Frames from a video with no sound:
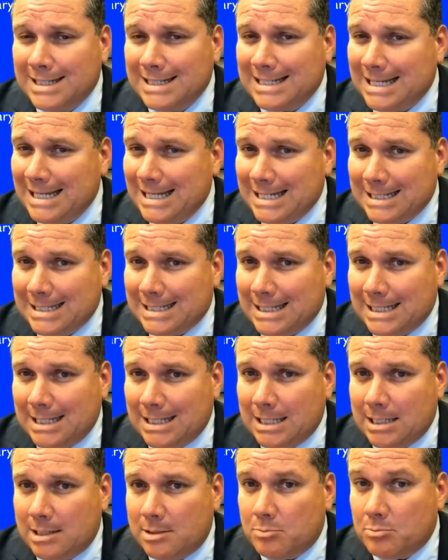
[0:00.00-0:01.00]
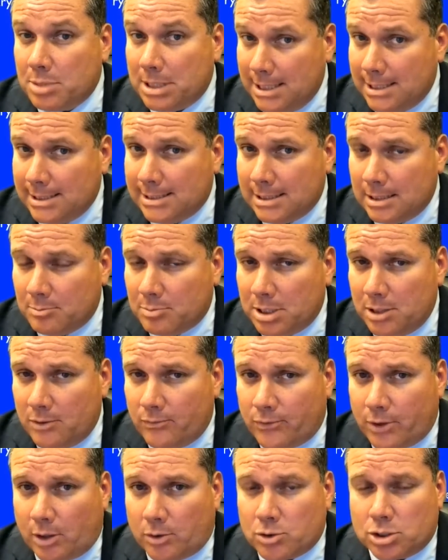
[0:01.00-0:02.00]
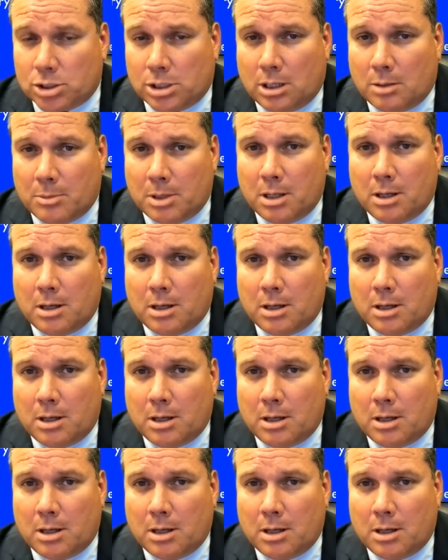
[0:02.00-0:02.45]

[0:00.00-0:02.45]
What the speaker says: TNT PCP Fellowship,